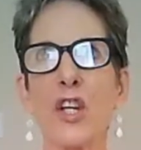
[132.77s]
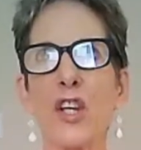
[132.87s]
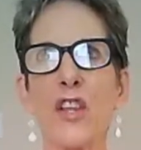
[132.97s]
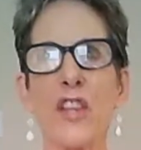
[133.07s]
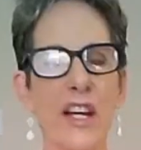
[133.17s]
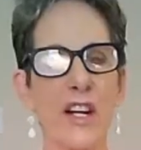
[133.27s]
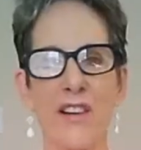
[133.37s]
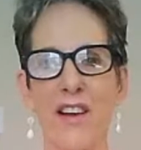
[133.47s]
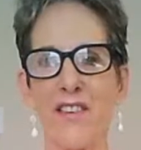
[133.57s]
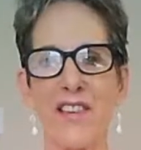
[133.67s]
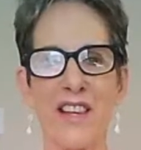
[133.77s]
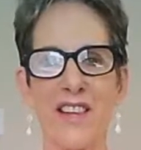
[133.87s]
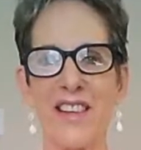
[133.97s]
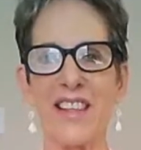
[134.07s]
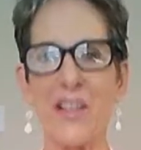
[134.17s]
there other
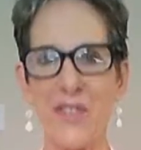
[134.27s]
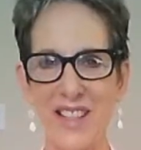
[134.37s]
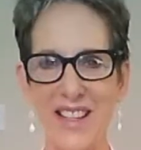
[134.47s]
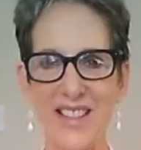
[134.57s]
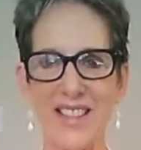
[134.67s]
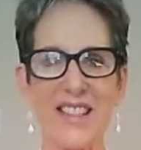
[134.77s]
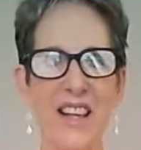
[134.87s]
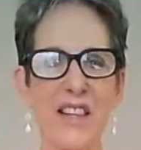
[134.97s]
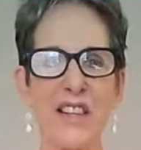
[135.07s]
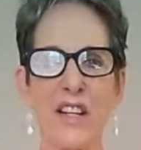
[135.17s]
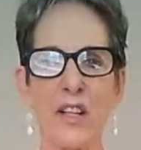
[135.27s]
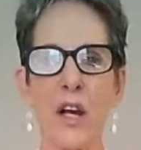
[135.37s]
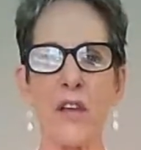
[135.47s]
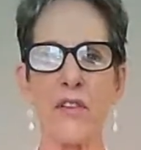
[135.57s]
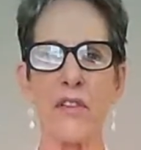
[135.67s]
than givingness, nothing there
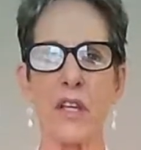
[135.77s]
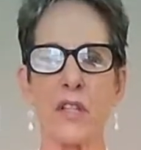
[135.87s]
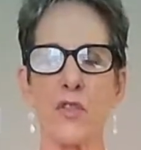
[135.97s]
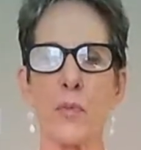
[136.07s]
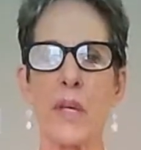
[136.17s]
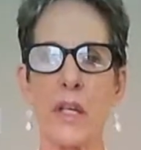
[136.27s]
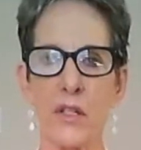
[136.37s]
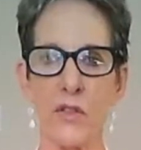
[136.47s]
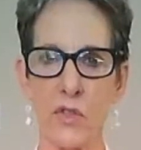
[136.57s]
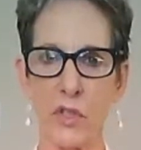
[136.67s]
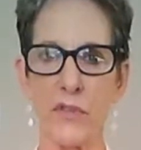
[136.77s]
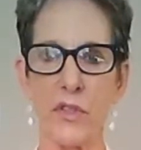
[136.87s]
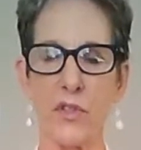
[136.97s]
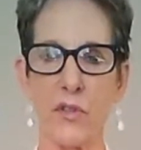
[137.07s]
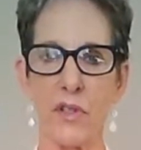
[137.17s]
other than to be in
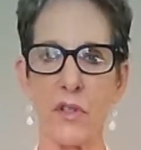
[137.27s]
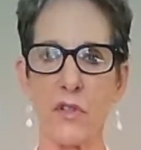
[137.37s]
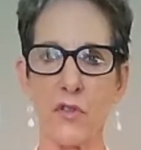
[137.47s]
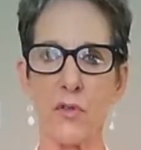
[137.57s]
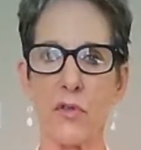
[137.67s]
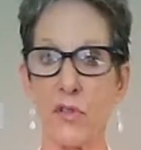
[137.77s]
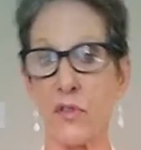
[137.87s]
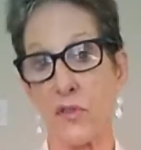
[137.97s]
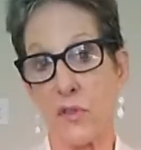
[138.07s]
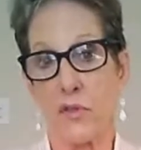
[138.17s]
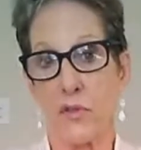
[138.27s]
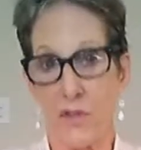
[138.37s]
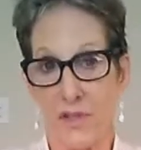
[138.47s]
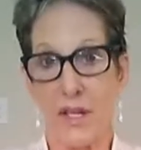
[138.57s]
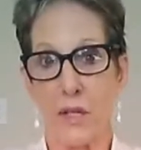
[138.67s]
service to
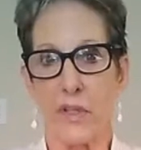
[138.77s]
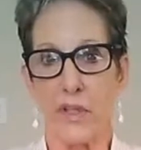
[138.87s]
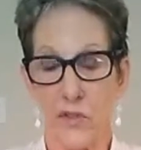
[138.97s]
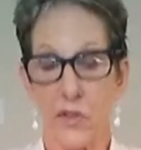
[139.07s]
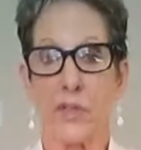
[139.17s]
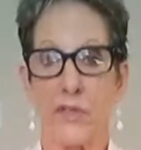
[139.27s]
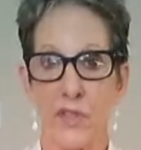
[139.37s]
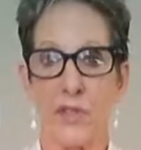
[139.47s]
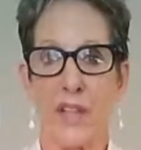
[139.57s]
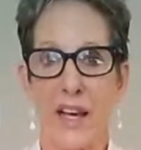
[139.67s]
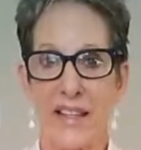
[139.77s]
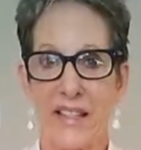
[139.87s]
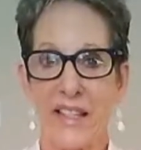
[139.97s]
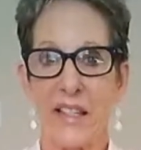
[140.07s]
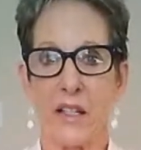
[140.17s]
the sacred, and service to the
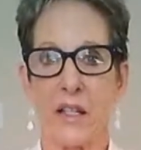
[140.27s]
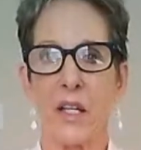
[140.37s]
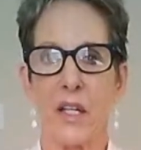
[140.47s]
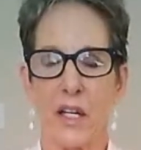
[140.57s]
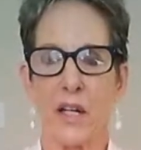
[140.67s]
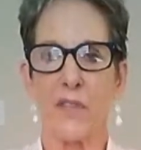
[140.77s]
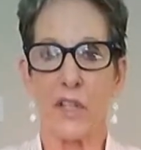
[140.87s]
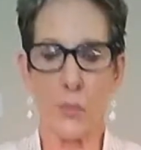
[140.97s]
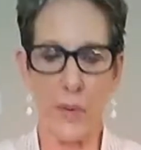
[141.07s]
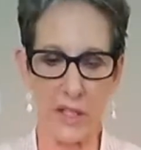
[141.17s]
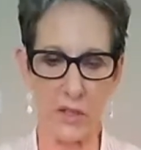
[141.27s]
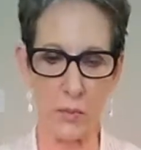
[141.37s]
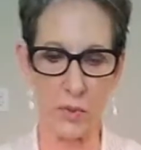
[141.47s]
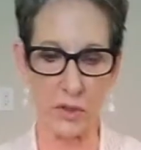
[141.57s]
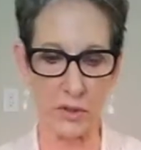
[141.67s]
idea of an awakened
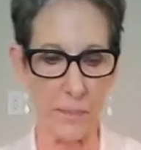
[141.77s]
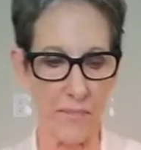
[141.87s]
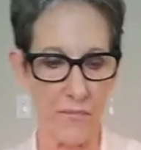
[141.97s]
world.